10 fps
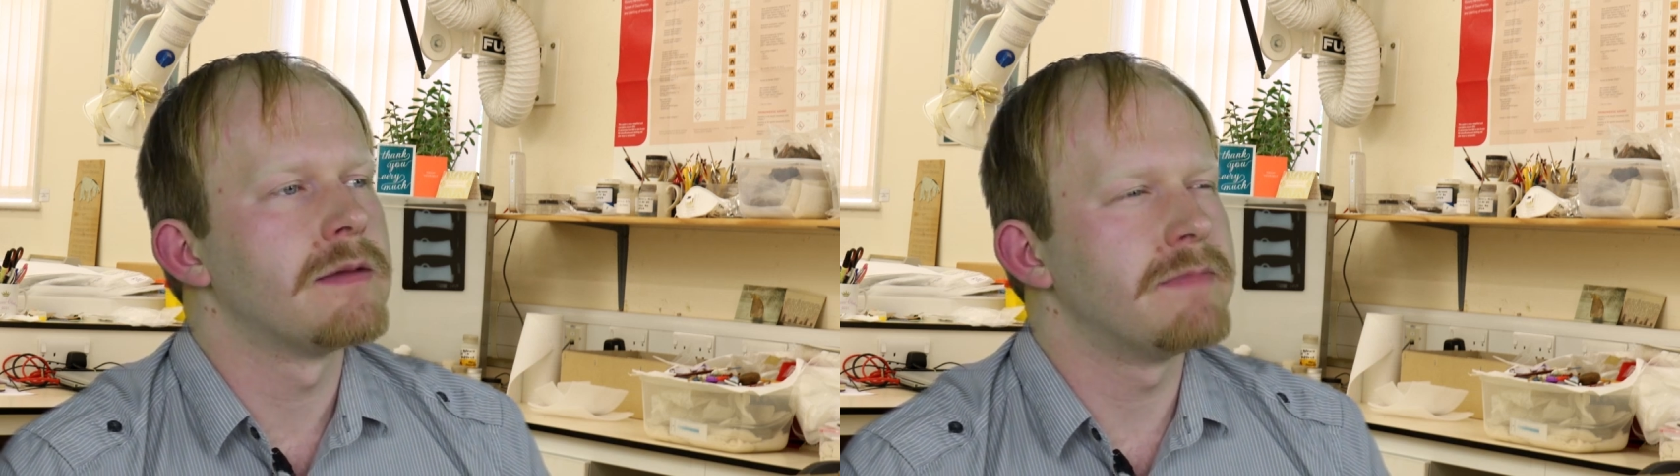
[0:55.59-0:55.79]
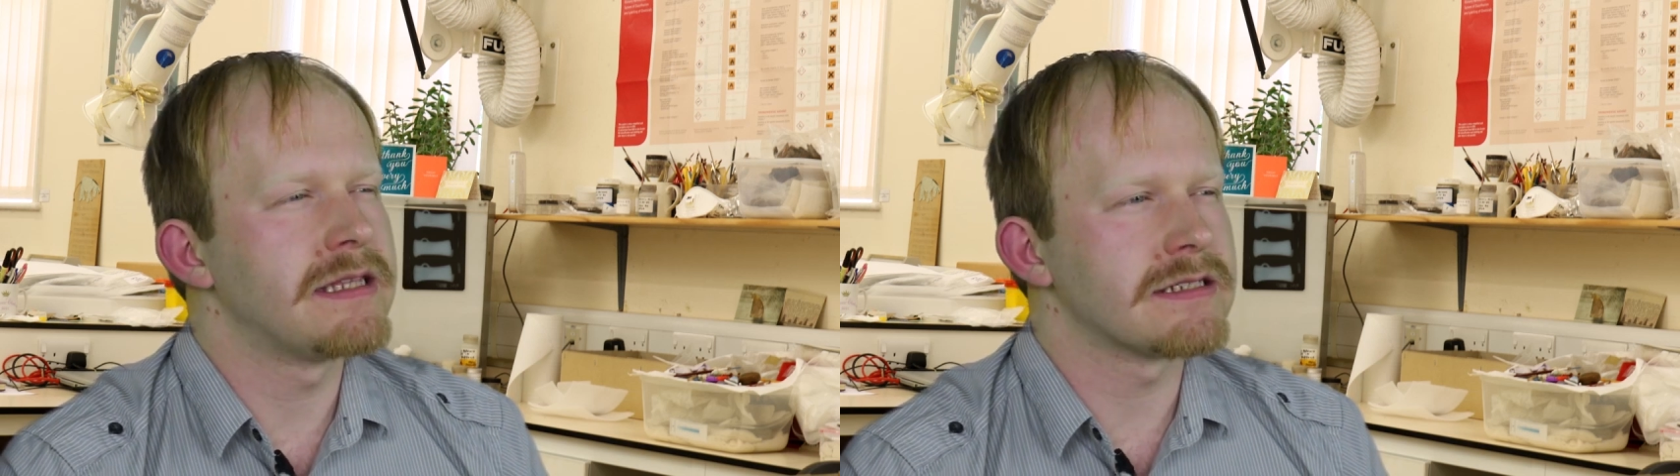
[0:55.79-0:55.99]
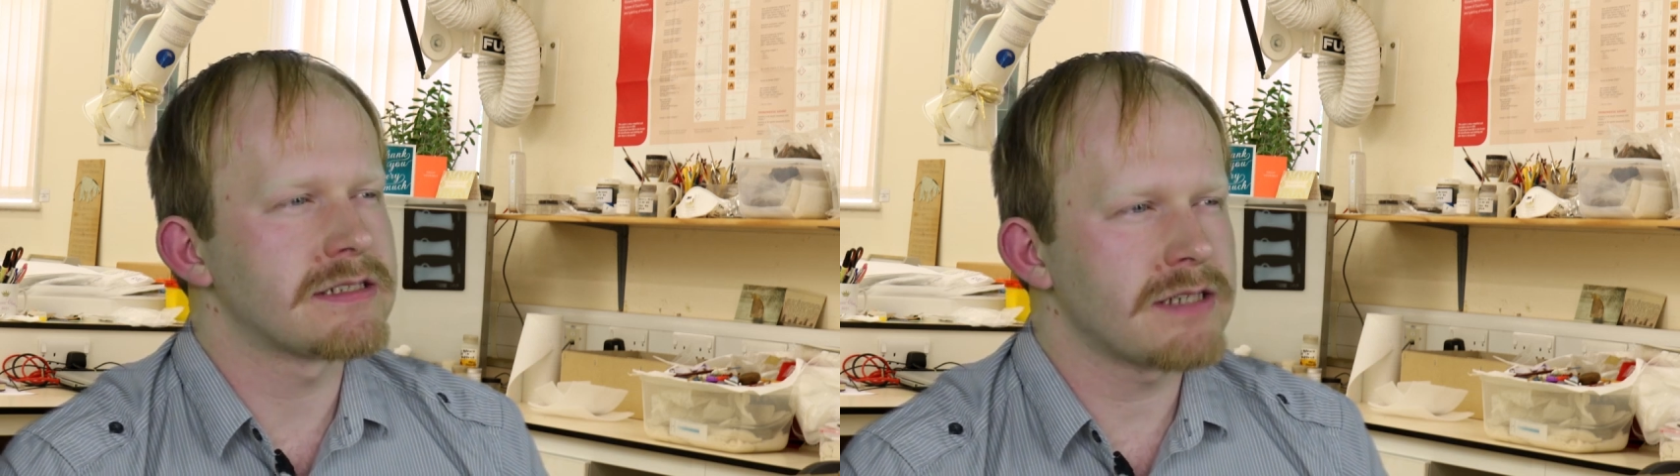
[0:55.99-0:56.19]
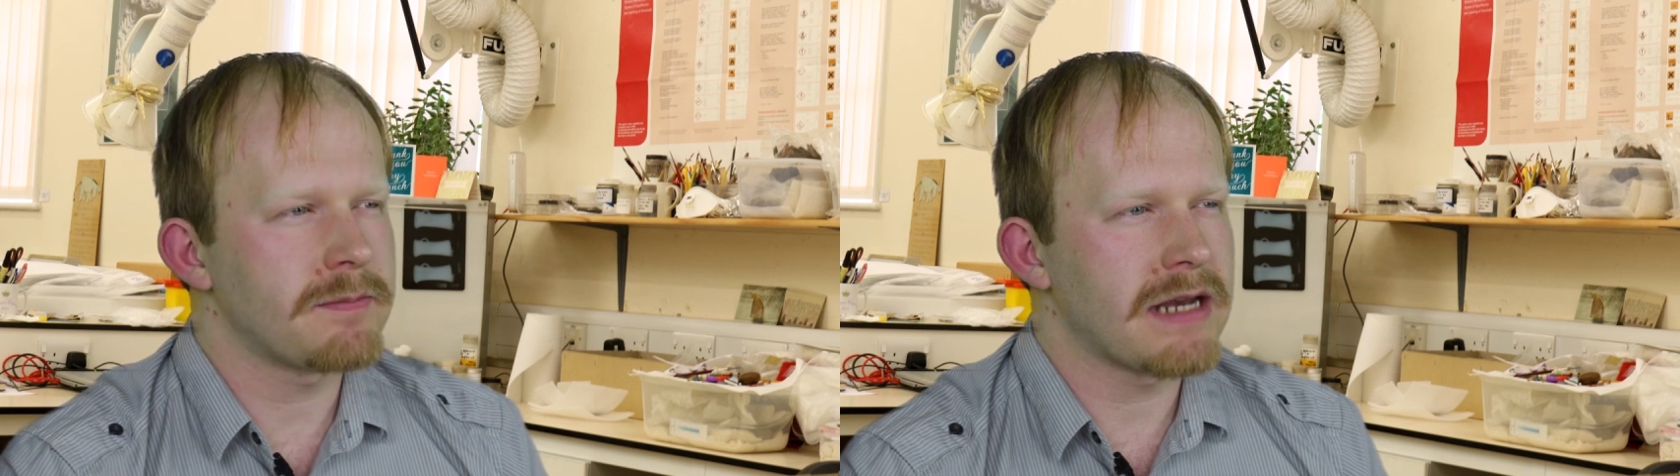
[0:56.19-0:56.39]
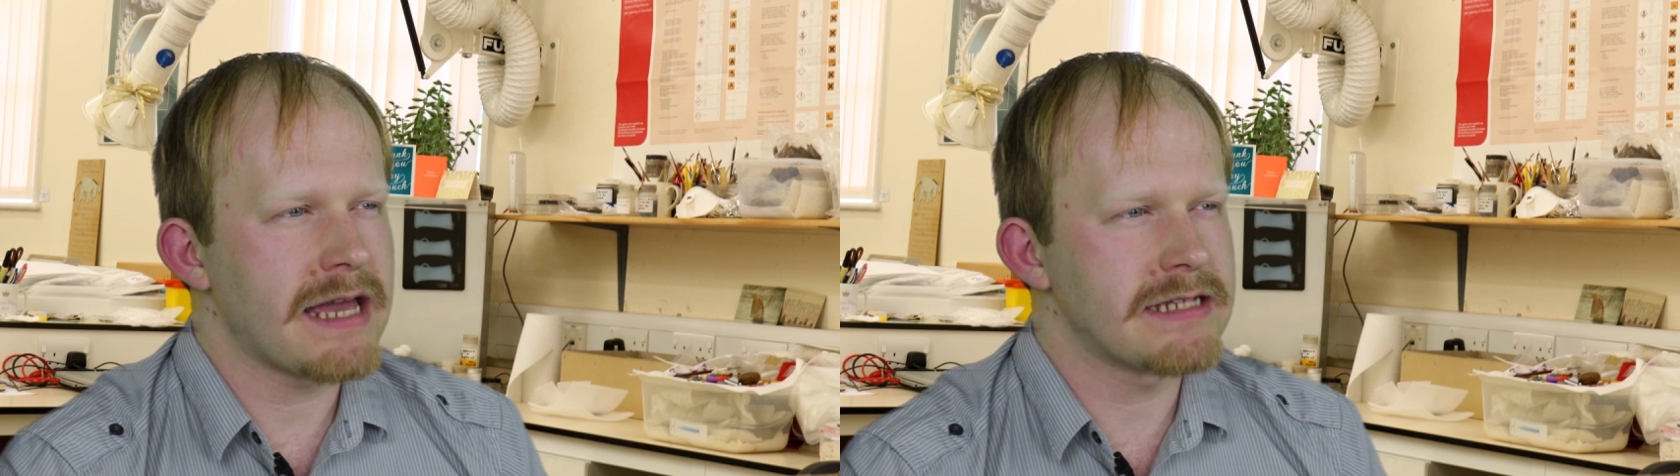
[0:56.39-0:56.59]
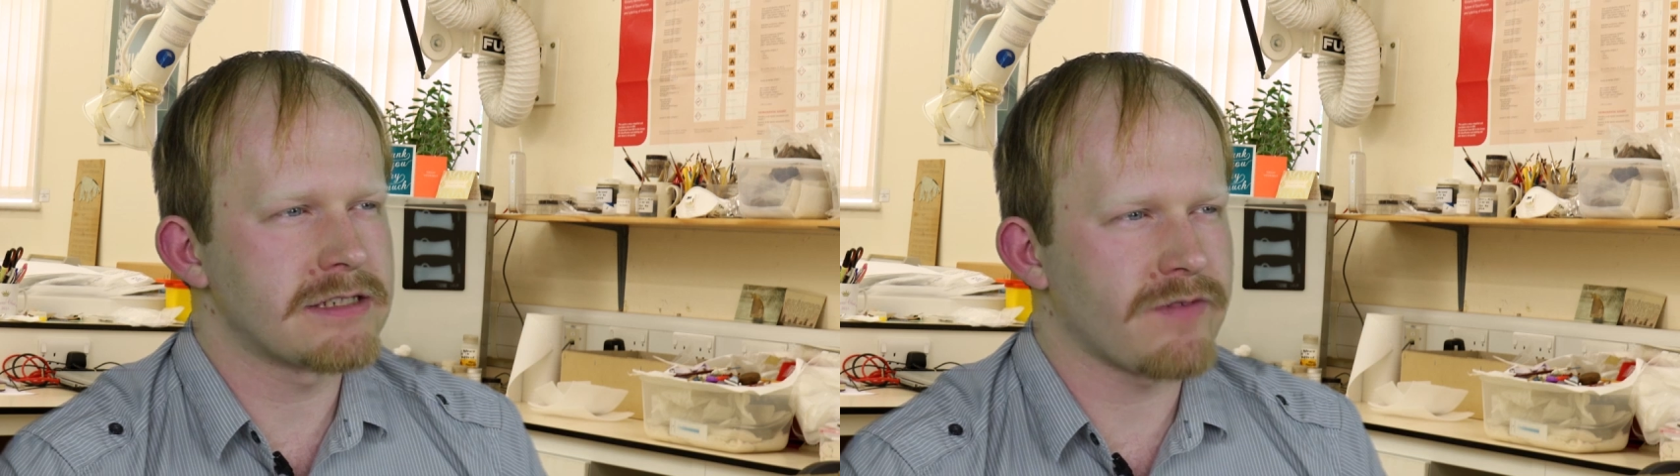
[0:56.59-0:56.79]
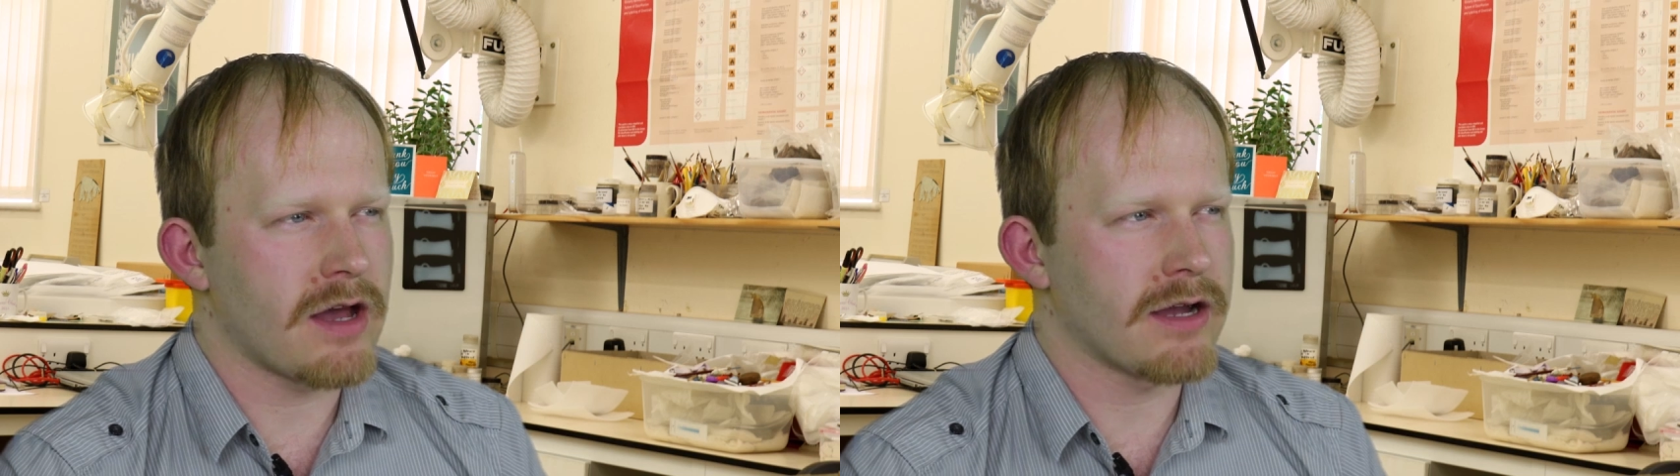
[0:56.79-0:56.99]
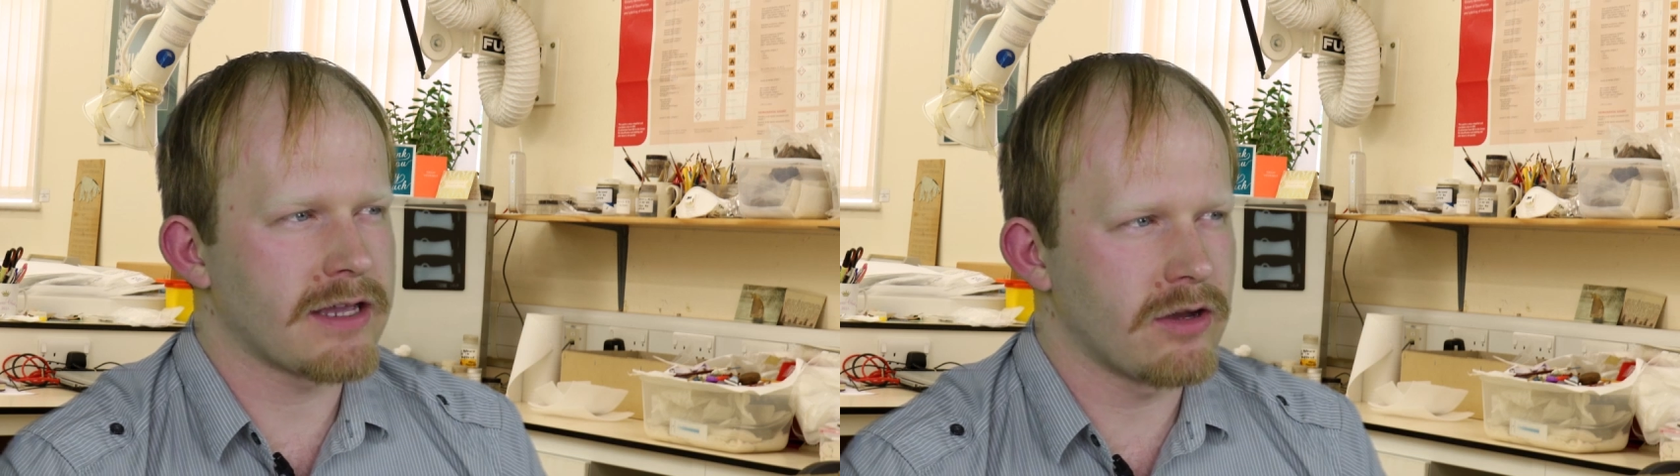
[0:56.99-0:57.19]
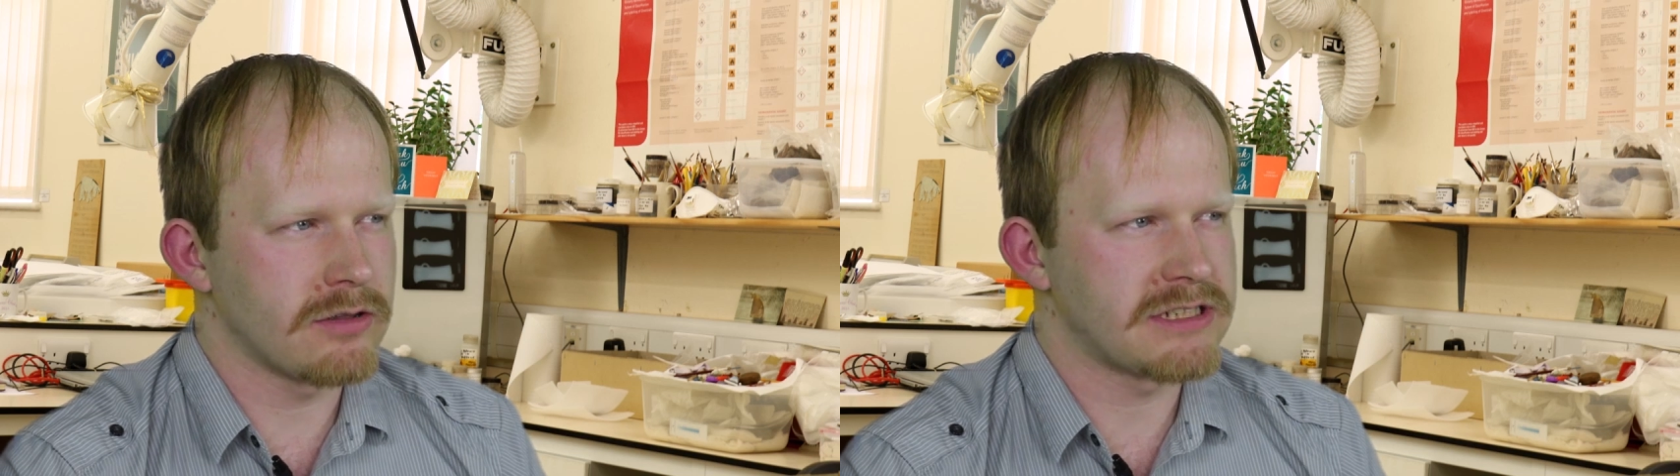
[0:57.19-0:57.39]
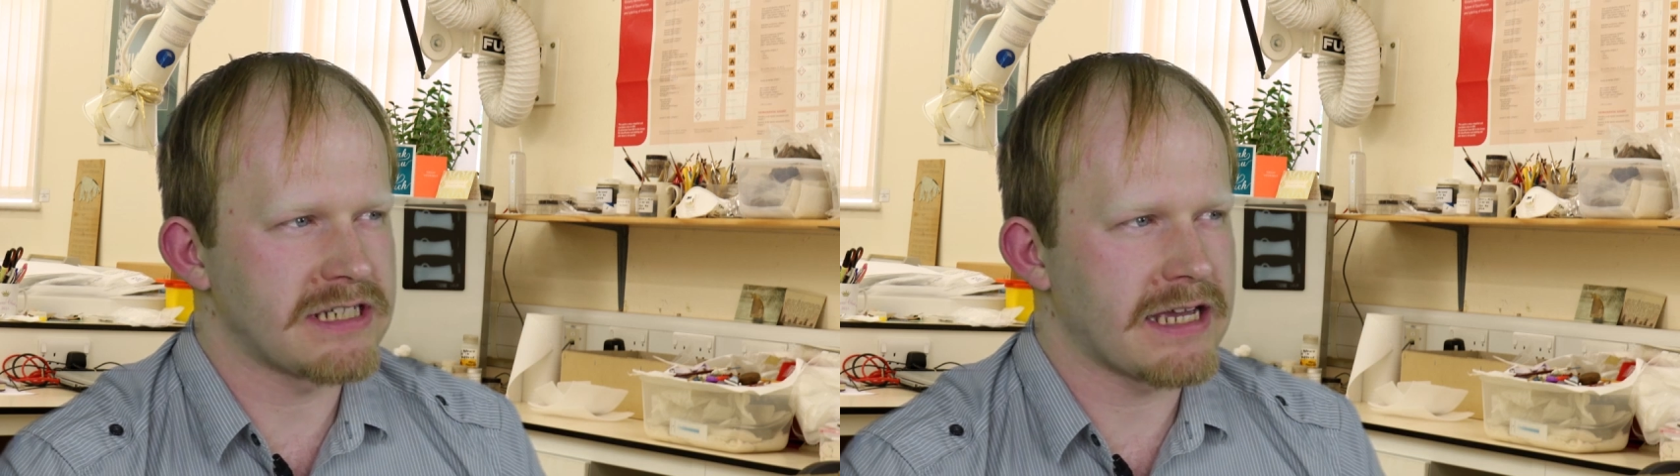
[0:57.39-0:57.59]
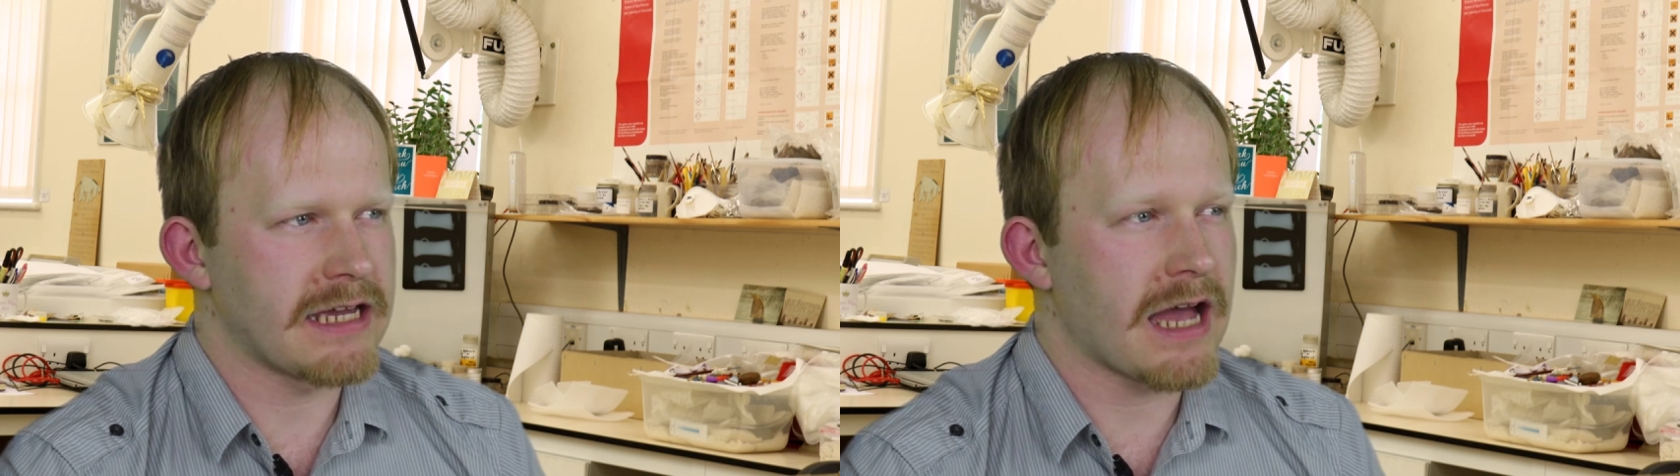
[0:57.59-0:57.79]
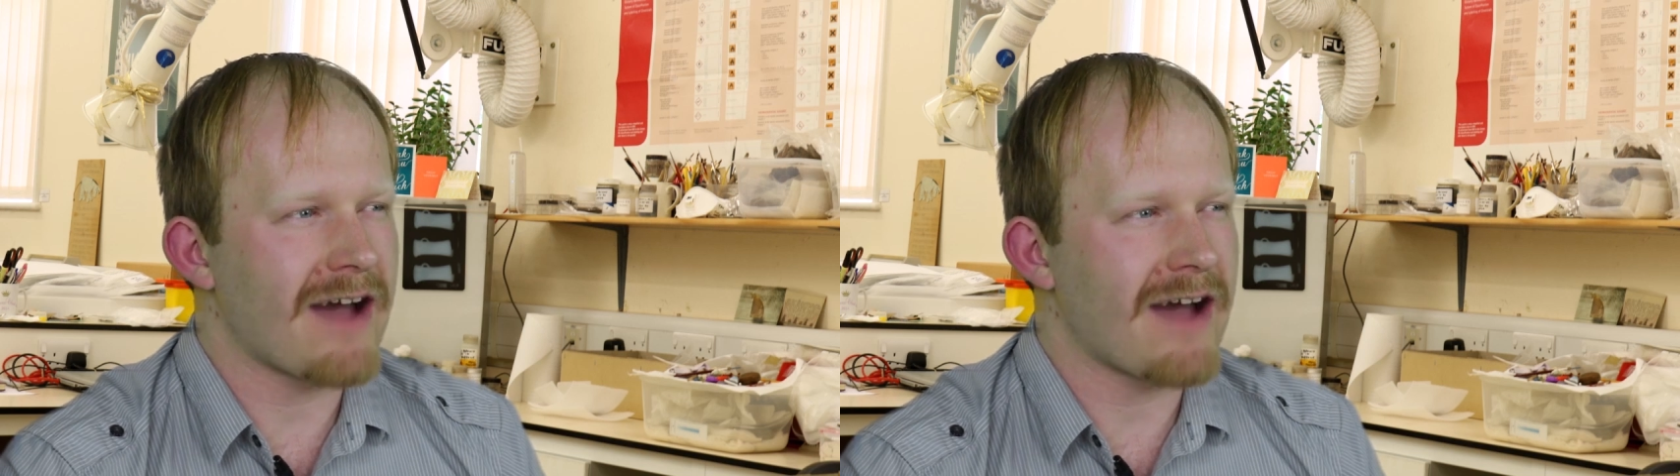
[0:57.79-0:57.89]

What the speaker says: mean that some layers of archaeology here